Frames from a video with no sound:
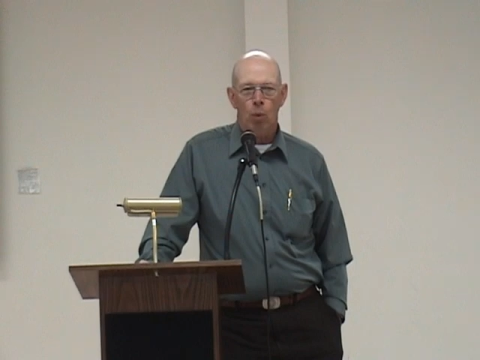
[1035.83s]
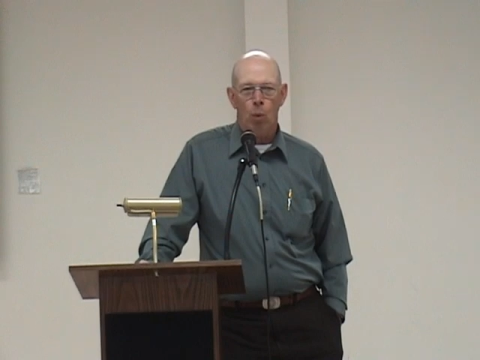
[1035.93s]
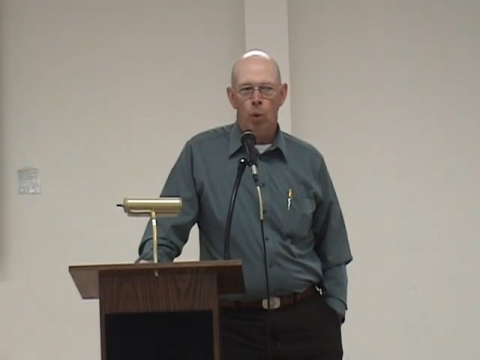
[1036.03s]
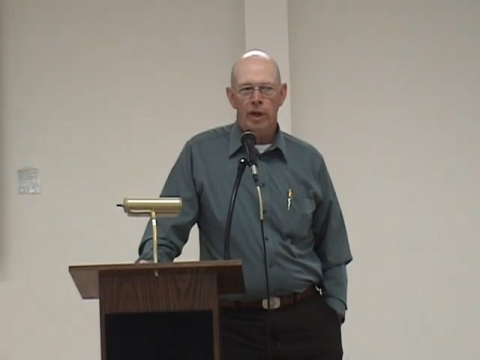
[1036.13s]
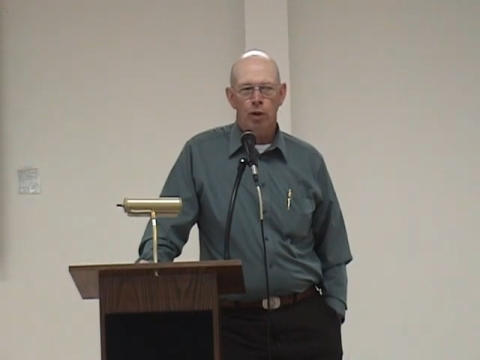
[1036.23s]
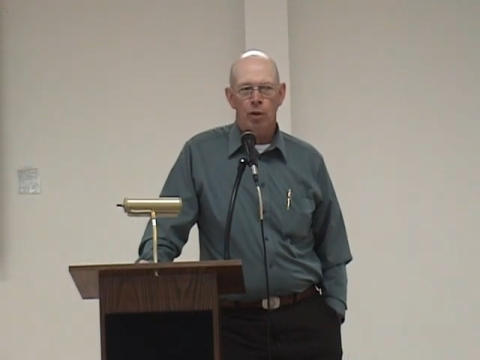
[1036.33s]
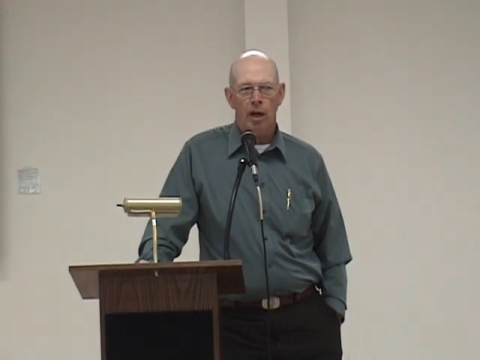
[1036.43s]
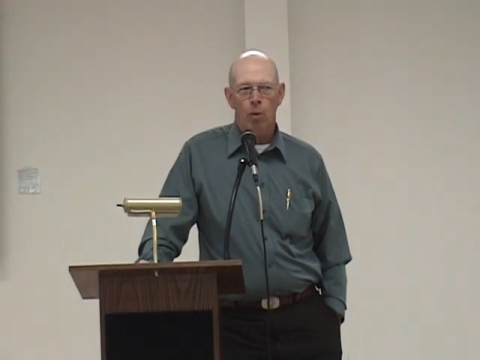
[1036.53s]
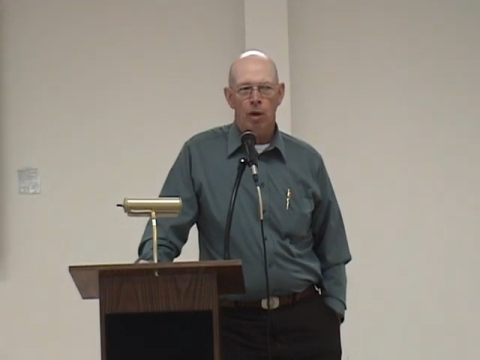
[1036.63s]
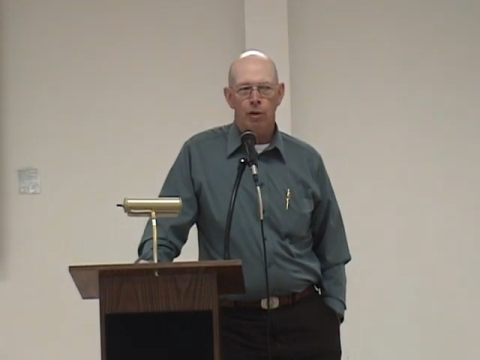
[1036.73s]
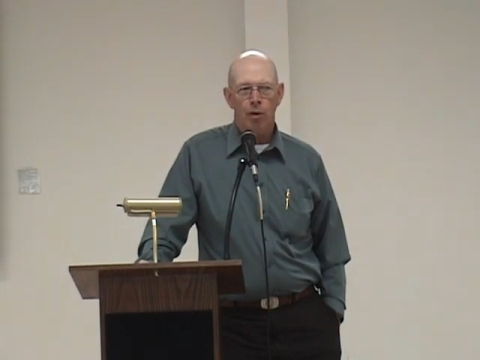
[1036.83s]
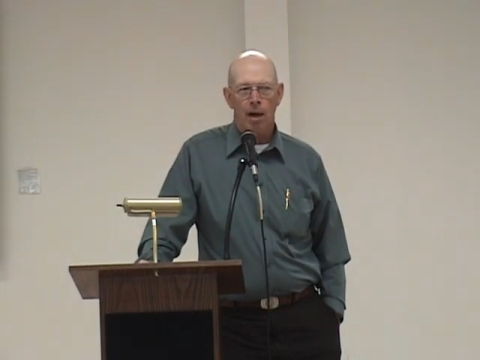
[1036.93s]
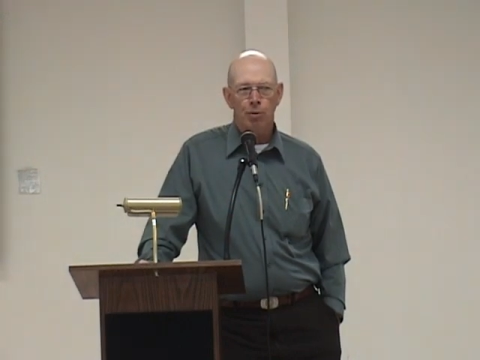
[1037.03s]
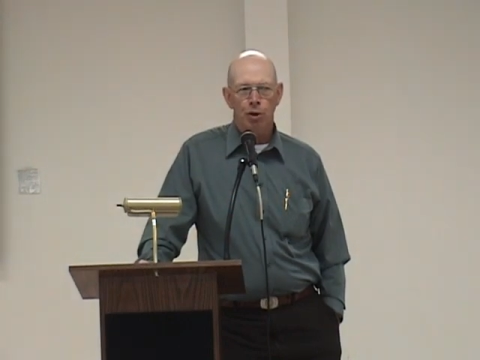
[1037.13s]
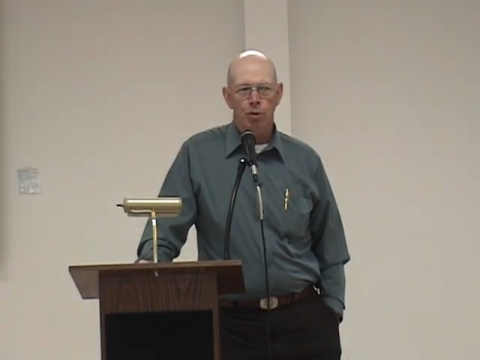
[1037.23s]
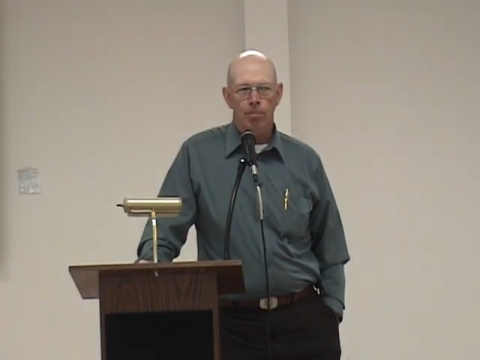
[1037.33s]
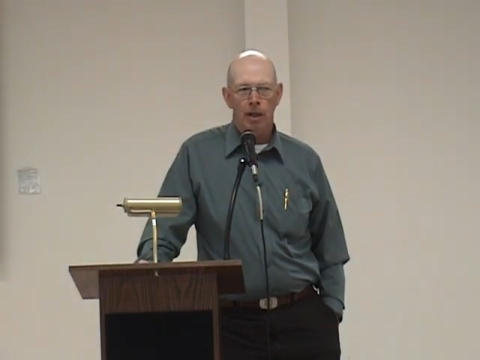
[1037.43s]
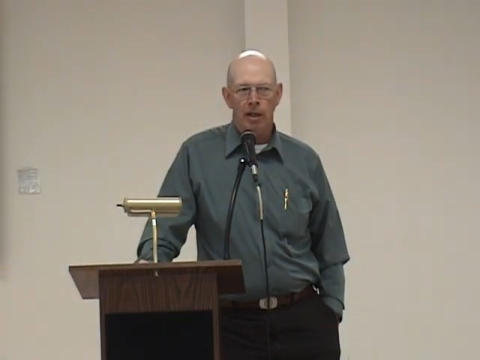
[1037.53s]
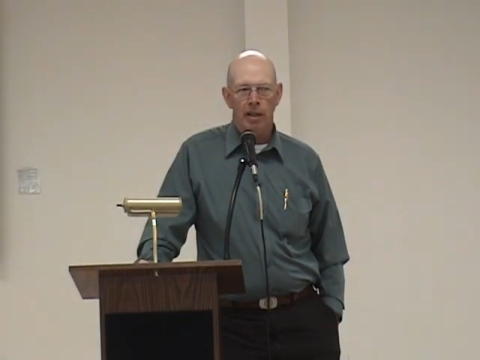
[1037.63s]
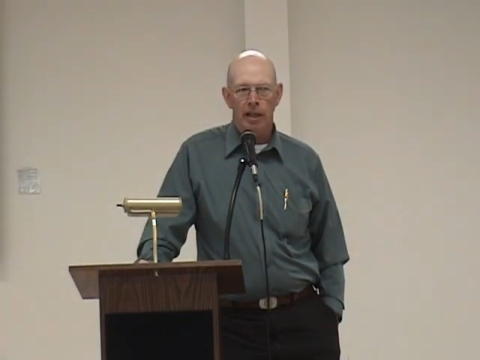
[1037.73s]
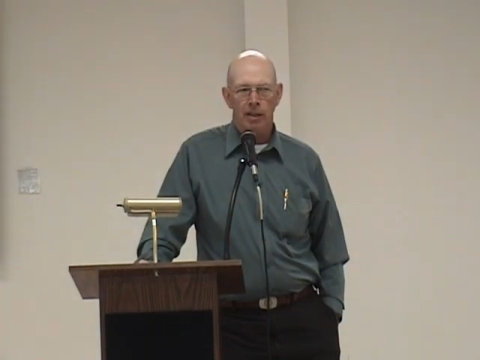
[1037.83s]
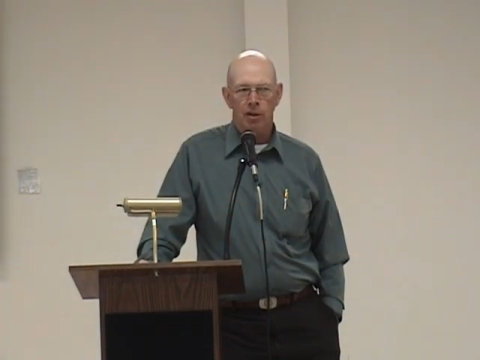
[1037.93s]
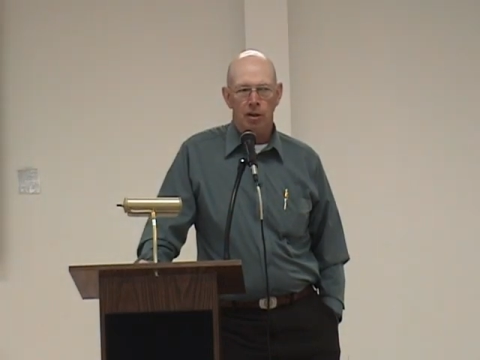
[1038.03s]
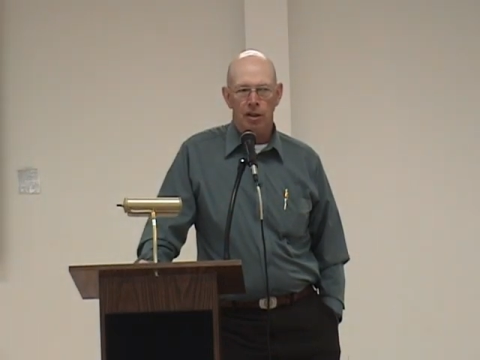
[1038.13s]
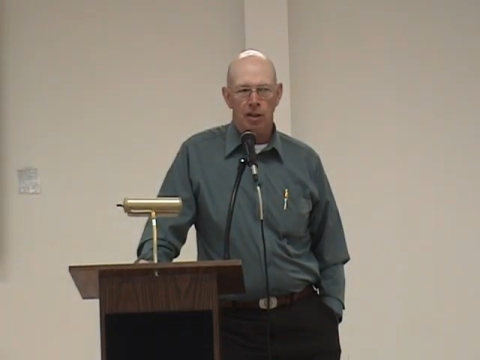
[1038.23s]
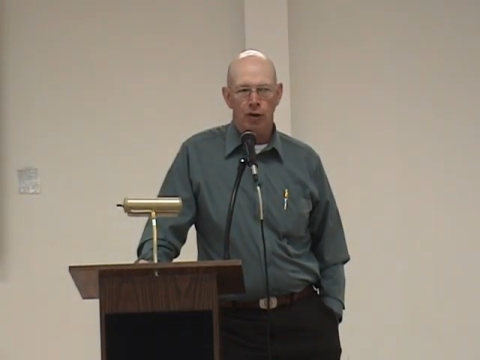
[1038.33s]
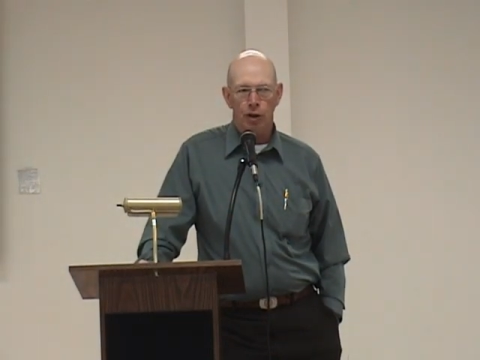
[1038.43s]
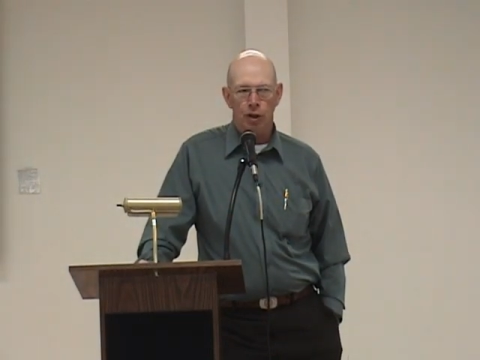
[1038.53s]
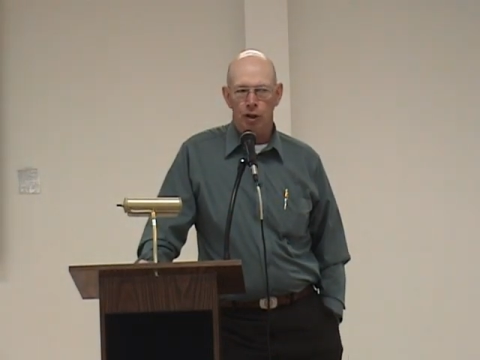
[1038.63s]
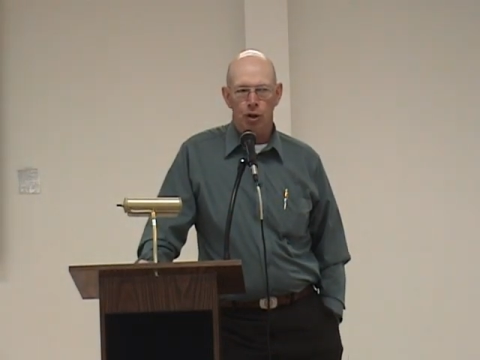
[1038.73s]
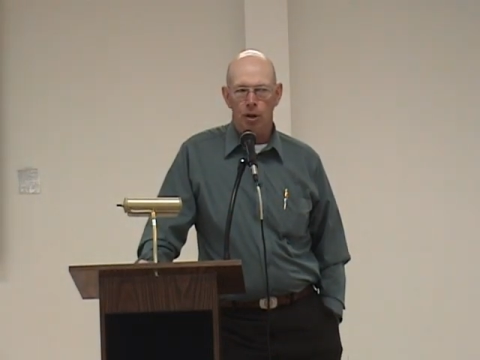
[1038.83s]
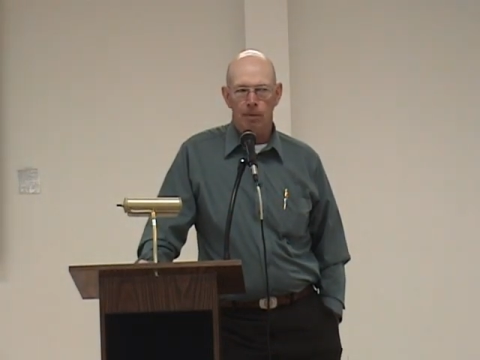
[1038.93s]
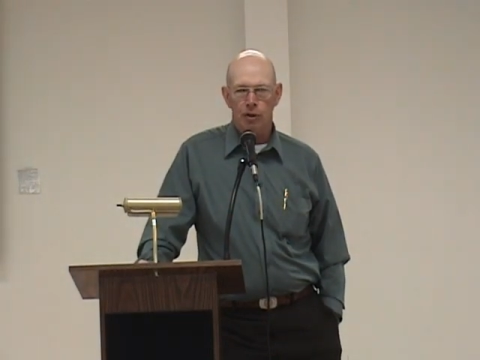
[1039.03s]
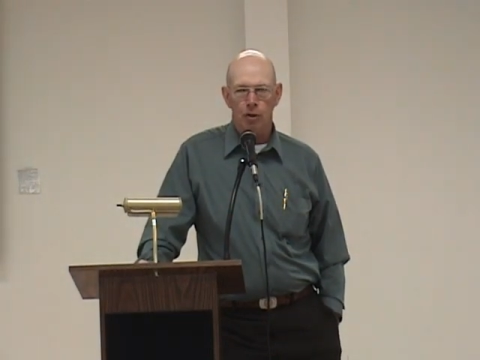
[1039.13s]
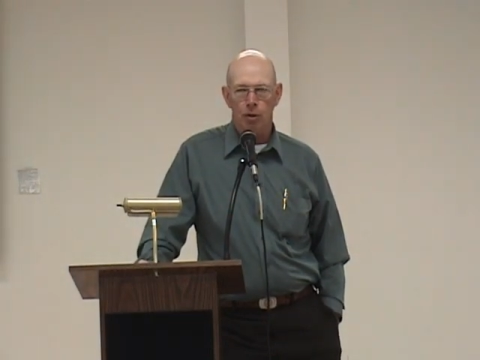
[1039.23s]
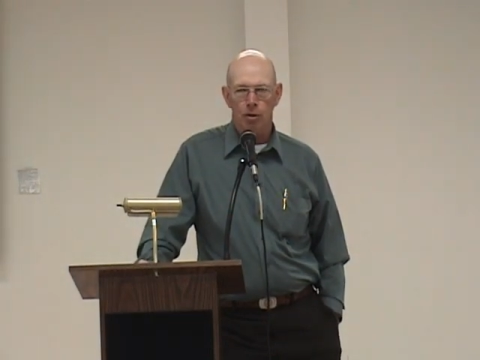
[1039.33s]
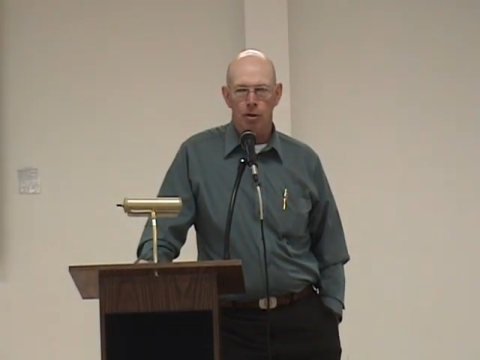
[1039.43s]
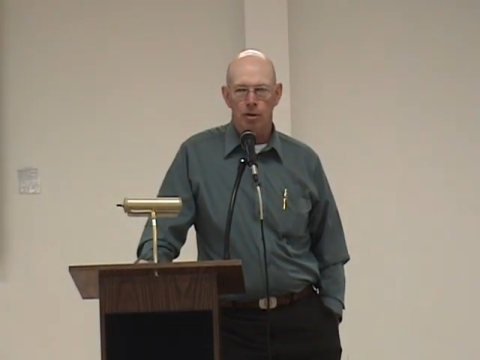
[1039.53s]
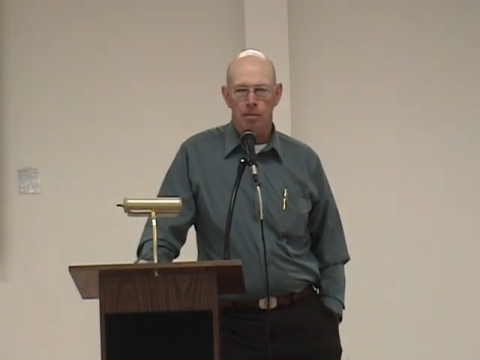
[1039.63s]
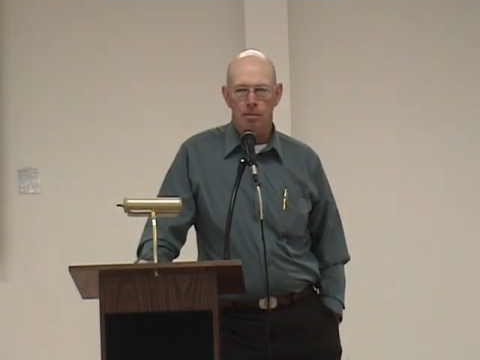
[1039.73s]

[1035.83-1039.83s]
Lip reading: we do not want Tropschuh buried next to these other good German soldiers.